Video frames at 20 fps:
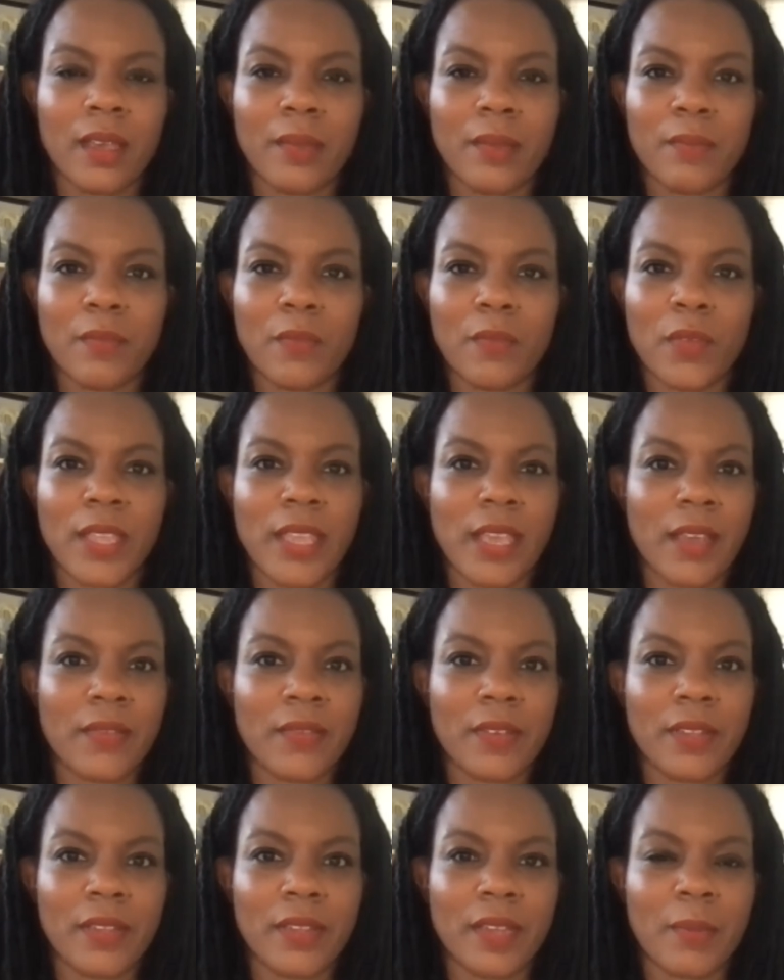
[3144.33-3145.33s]
We have
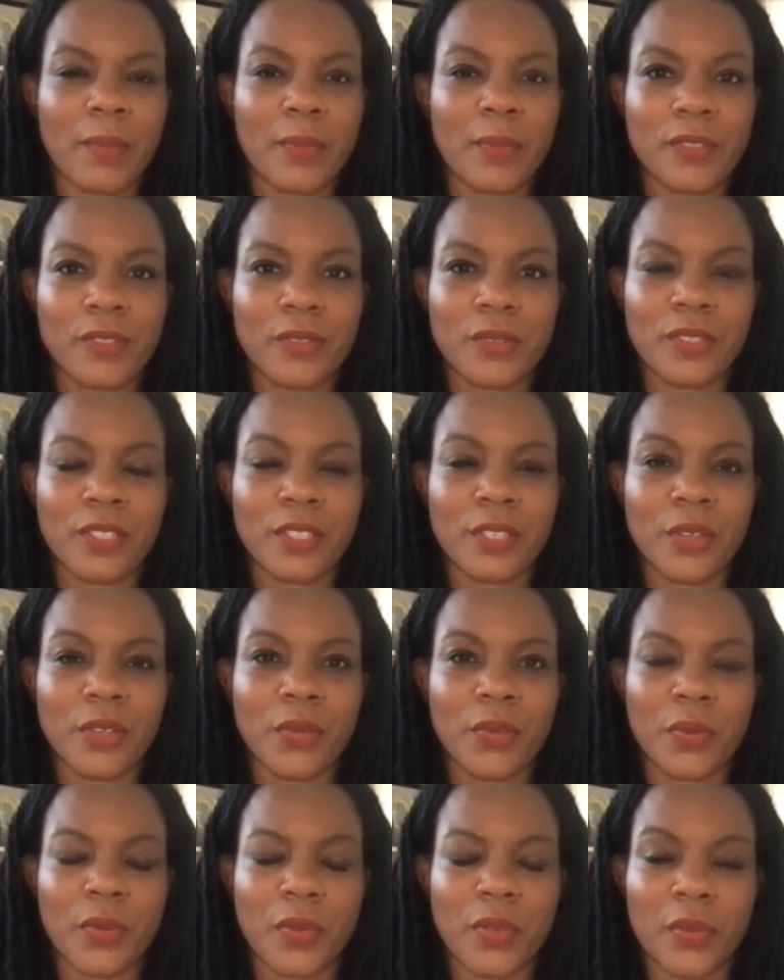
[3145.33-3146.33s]
an opportunity
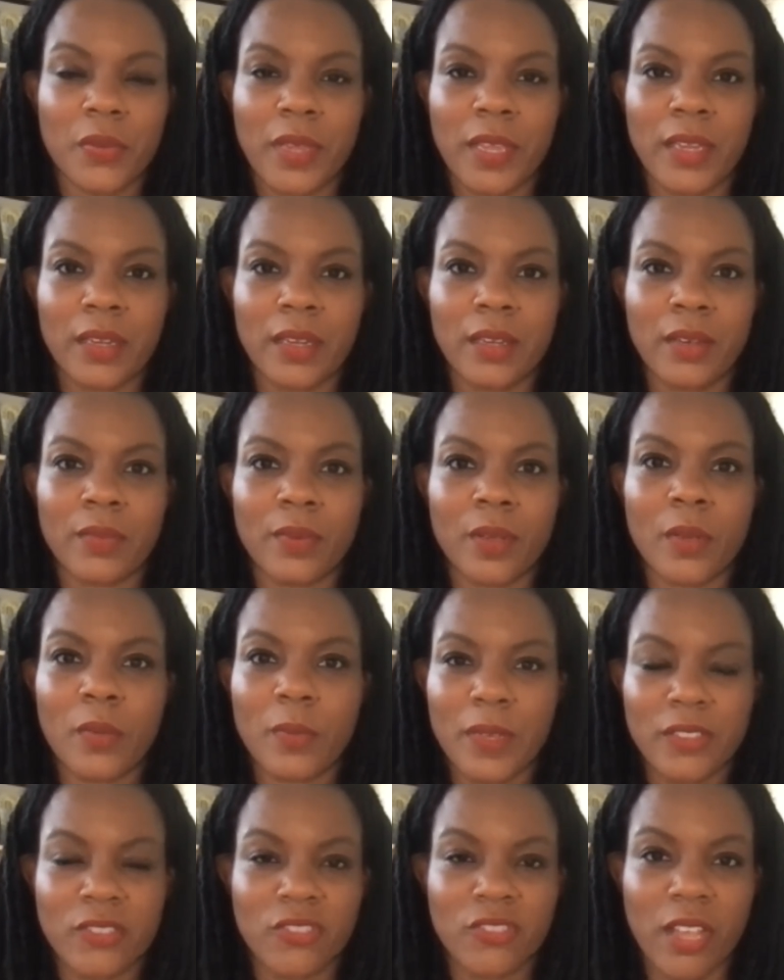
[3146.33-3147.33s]
to create a
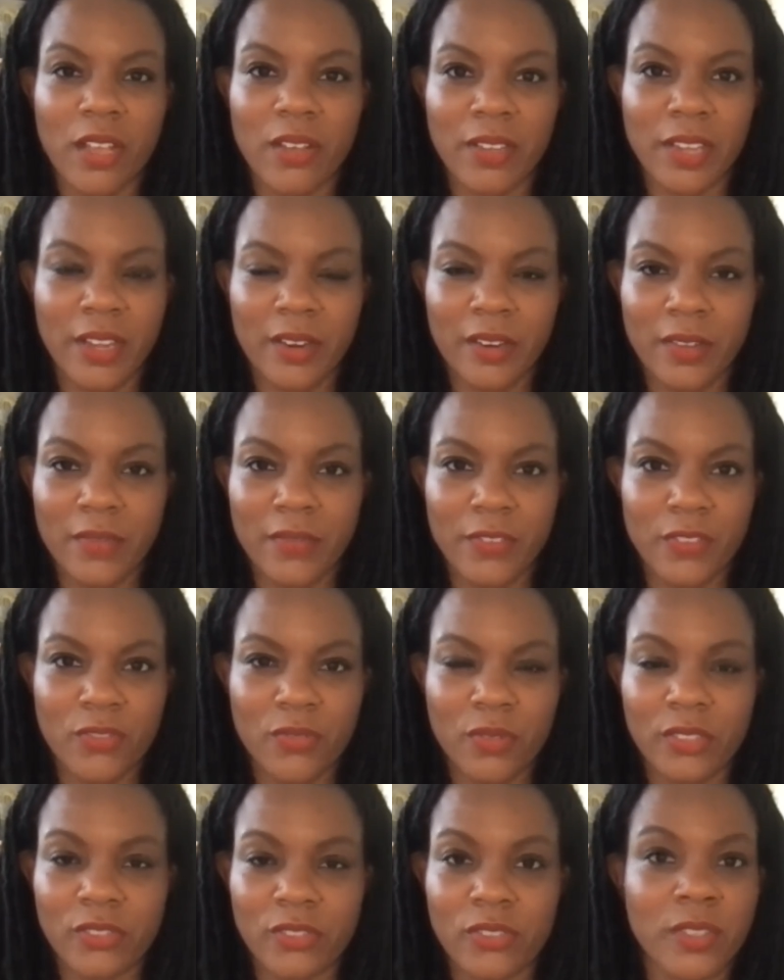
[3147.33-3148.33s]
robust childcare
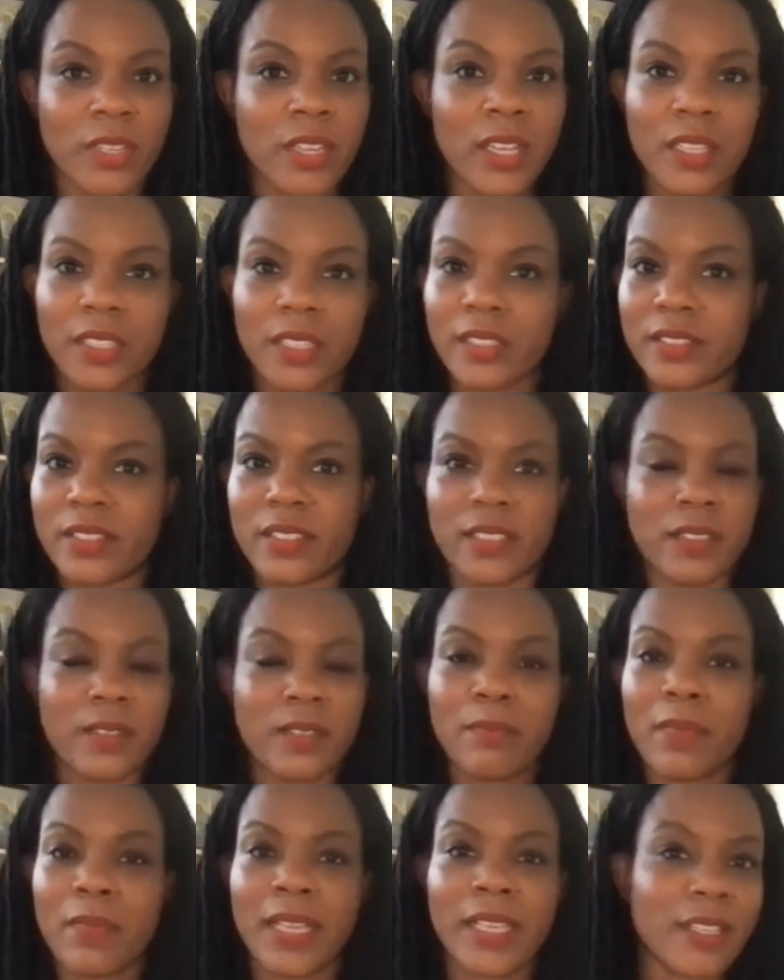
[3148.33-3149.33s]
infrastructure. Listen,
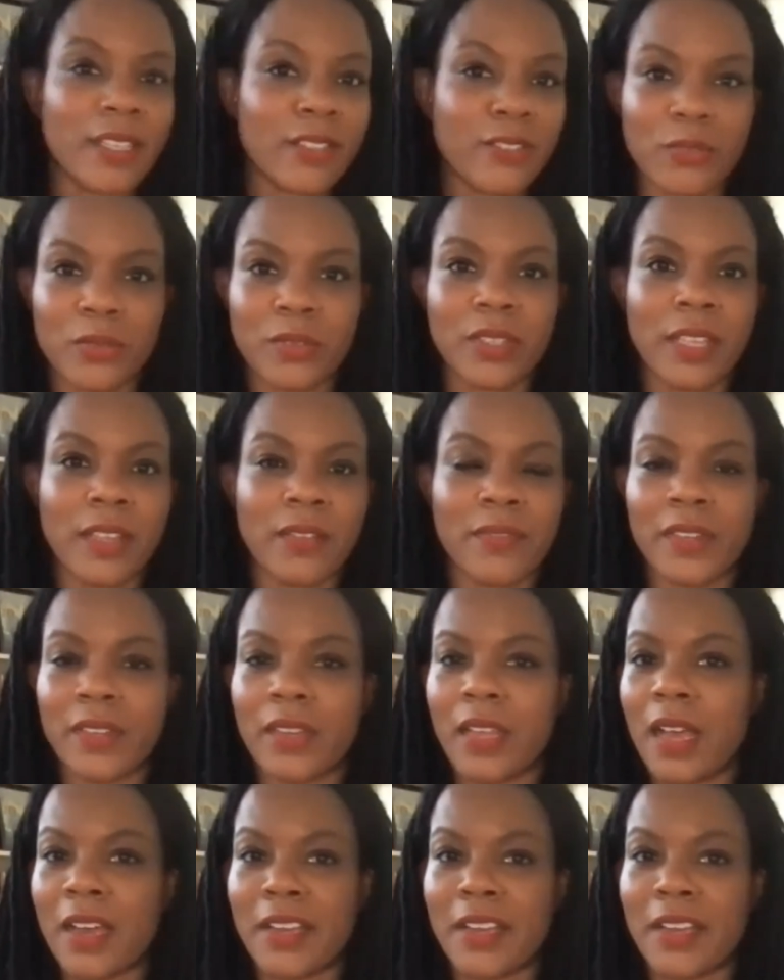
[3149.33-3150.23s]
my kids are 11.